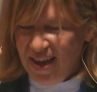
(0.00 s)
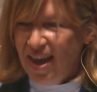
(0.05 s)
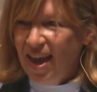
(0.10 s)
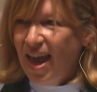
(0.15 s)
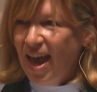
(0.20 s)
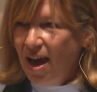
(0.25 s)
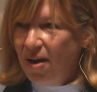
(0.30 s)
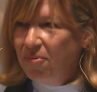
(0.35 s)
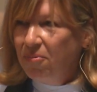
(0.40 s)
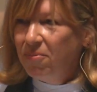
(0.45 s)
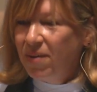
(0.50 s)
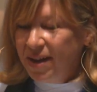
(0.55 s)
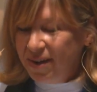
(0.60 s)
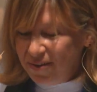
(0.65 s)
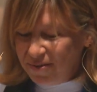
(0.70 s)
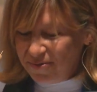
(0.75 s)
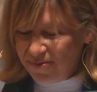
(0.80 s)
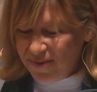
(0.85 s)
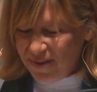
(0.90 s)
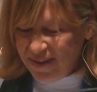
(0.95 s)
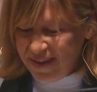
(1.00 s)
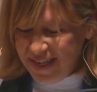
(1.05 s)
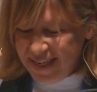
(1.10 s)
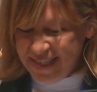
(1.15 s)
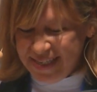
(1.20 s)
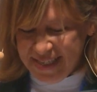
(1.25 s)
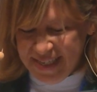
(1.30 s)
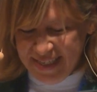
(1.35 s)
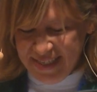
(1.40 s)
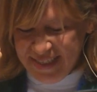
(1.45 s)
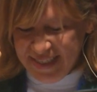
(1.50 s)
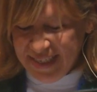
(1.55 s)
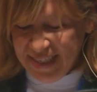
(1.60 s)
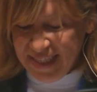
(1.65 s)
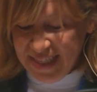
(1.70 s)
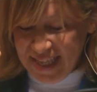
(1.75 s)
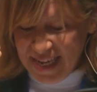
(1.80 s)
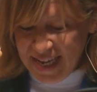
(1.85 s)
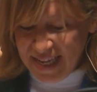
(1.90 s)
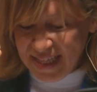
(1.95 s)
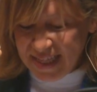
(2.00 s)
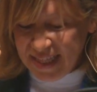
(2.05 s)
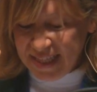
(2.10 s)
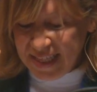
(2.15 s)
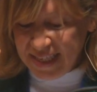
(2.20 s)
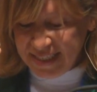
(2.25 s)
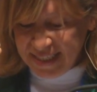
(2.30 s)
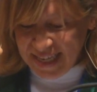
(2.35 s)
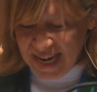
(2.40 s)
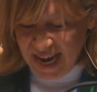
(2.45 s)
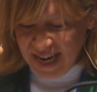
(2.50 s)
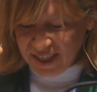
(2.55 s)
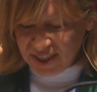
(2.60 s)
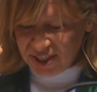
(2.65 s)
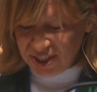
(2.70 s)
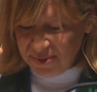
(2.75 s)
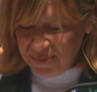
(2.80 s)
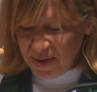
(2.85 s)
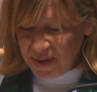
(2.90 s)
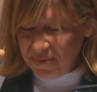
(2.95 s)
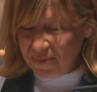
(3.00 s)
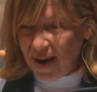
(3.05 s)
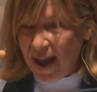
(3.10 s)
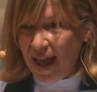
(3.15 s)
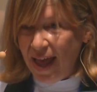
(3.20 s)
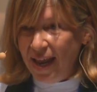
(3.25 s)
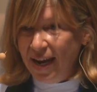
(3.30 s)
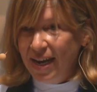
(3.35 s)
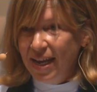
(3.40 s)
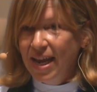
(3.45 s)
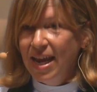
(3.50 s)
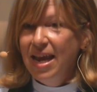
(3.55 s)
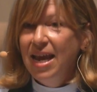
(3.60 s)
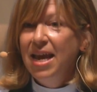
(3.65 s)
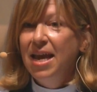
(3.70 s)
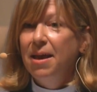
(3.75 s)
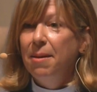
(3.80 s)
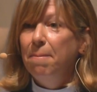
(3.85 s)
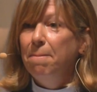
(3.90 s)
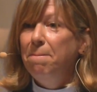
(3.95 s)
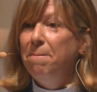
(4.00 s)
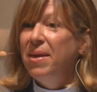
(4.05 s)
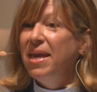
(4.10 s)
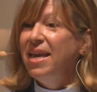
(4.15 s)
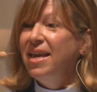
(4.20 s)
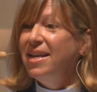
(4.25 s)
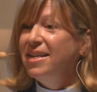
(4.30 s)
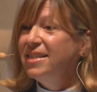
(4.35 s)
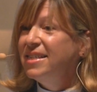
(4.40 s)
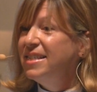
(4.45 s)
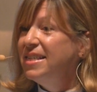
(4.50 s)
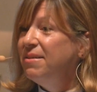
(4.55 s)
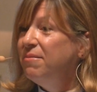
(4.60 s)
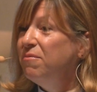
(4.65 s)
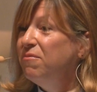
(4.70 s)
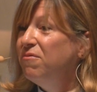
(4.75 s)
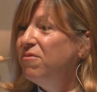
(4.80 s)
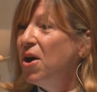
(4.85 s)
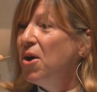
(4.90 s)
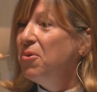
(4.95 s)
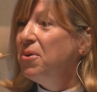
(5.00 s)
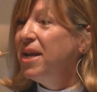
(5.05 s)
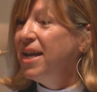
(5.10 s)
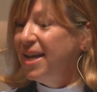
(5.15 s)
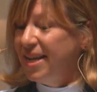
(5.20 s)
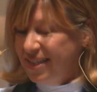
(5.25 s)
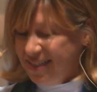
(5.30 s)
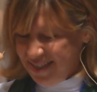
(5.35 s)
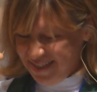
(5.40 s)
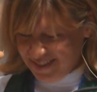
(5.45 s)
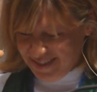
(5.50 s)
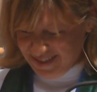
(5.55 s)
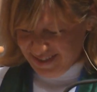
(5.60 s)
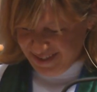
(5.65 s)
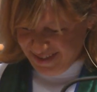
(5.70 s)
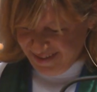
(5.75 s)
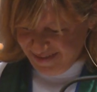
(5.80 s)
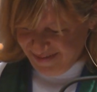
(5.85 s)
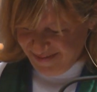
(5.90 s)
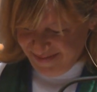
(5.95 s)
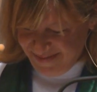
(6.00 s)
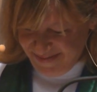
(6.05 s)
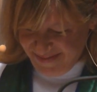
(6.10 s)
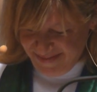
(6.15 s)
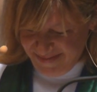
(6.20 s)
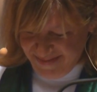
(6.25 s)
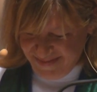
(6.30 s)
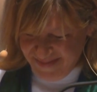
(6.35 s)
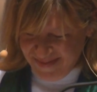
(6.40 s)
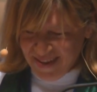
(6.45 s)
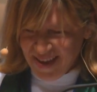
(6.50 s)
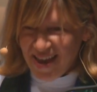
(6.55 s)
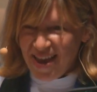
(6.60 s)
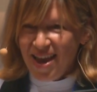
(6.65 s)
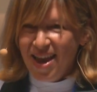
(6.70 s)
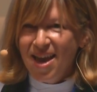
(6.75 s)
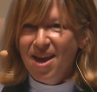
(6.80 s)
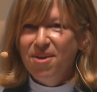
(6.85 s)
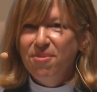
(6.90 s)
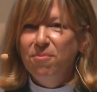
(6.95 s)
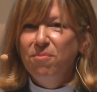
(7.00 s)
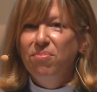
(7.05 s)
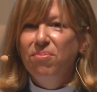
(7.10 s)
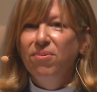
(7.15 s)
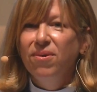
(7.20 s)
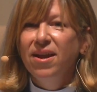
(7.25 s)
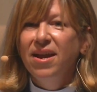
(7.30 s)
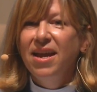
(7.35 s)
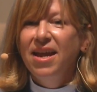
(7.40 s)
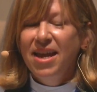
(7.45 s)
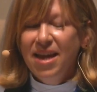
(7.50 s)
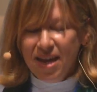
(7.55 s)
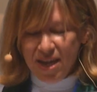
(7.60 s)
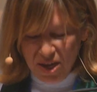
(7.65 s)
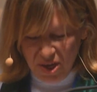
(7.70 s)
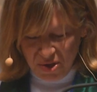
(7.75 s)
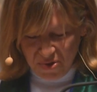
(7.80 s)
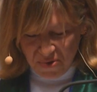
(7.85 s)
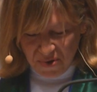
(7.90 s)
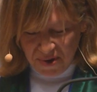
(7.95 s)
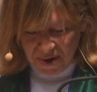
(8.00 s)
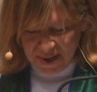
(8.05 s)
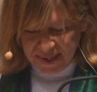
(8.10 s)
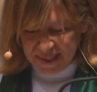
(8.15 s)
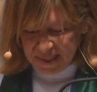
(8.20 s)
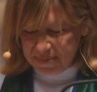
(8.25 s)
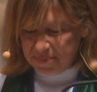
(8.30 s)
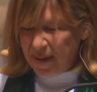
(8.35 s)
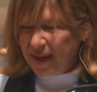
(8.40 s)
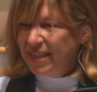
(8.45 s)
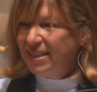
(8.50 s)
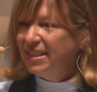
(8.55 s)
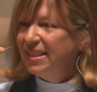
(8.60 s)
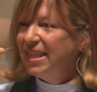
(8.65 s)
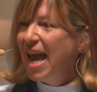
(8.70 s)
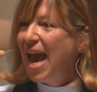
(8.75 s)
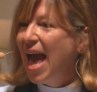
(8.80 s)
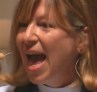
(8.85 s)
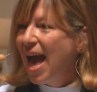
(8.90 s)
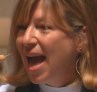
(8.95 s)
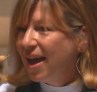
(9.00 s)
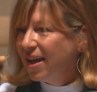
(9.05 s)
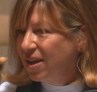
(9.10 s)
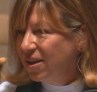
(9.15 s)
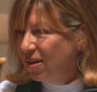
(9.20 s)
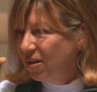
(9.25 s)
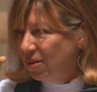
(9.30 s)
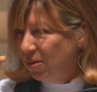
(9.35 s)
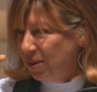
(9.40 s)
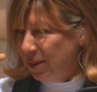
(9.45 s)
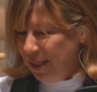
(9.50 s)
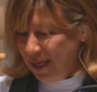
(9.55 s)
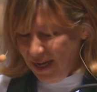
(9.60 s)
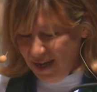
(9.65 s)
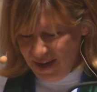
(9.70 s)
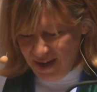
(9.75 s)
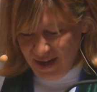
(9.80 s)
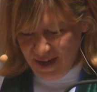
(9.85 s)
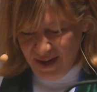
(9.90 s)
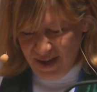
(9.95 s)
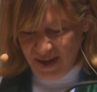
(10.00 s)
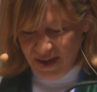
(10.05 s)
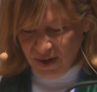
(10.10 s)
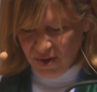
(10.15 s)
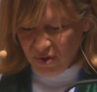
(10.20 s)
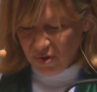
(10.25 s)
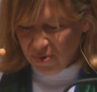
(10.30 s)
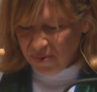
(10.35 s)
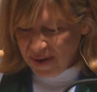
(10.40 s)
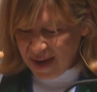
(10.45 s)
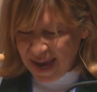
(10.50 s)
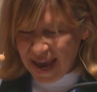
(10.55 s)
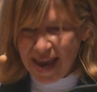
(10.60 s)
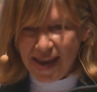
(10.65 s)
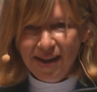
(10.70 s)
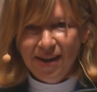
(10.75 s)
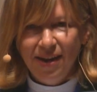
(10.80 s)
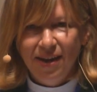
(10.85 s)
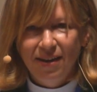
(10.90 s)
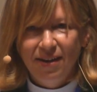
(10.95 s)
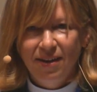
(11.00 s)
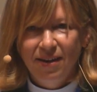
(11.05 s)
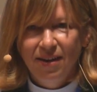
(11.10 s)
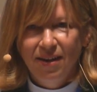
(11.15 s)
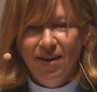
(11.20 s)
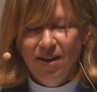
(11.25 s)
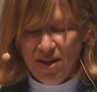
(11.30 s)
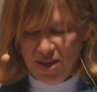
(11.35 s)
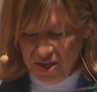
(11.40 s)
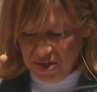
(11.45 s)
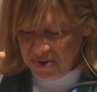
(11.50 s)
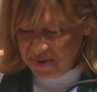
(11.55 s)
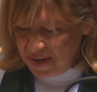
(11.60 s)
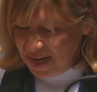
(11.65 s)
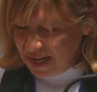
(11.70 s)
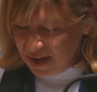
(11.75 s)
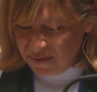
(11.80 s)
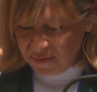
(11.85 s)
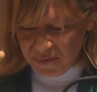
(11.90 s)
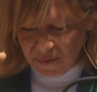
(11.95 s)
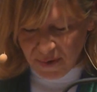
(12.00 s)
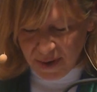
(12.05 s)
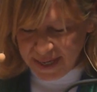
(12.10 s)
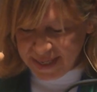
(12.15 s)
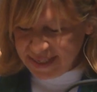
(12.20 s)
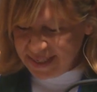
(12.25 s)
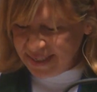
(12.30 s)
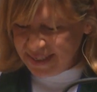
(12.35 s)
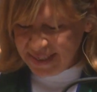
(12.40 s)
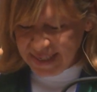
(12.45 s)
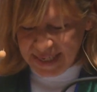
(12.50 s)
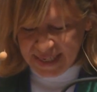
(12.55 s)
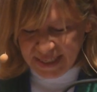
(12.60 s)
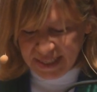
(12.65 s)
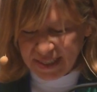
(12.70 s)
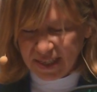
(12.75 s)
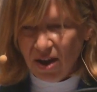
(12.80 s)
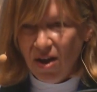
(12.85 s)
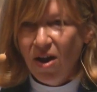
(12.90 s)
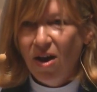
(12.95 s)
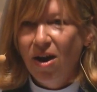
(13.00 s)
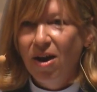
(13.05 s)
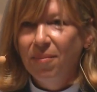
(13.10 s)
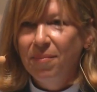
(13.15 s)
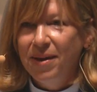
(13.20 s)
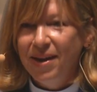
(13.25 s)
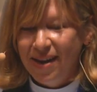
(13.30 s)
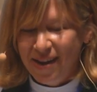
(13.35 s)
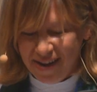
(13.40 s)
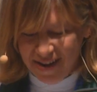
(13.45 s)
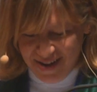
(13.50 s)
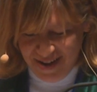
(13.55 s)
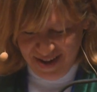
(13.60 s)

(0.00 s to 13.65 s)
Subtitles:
How wonderful is it to think the text should be read, be symphonious. Bring your spectacularly created, unique voices into harmony